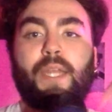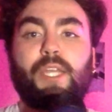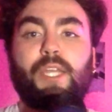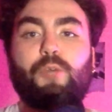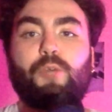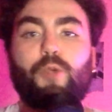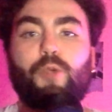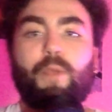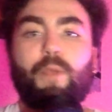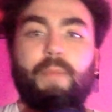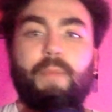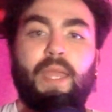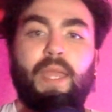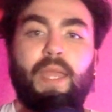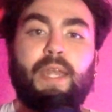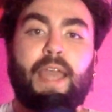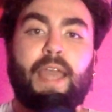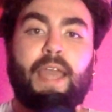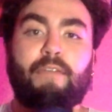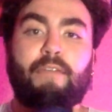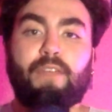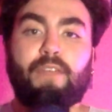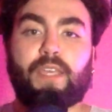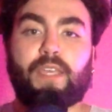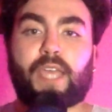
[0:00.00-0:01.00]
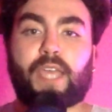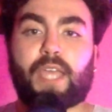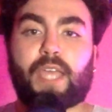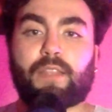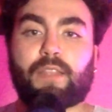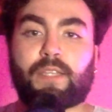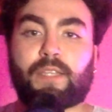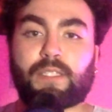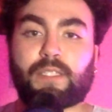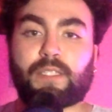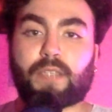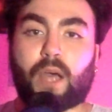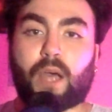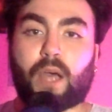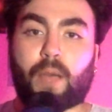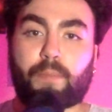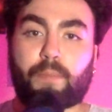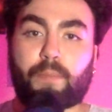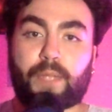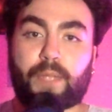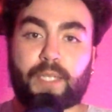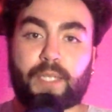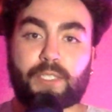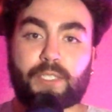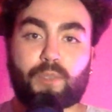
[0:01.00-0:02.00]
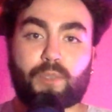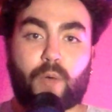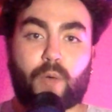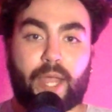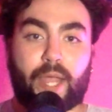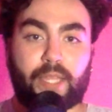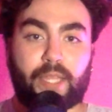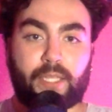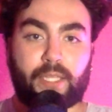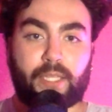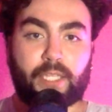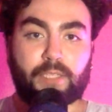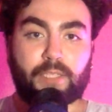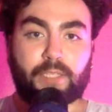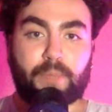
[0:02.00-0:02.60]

queer men navigate this complex quietly,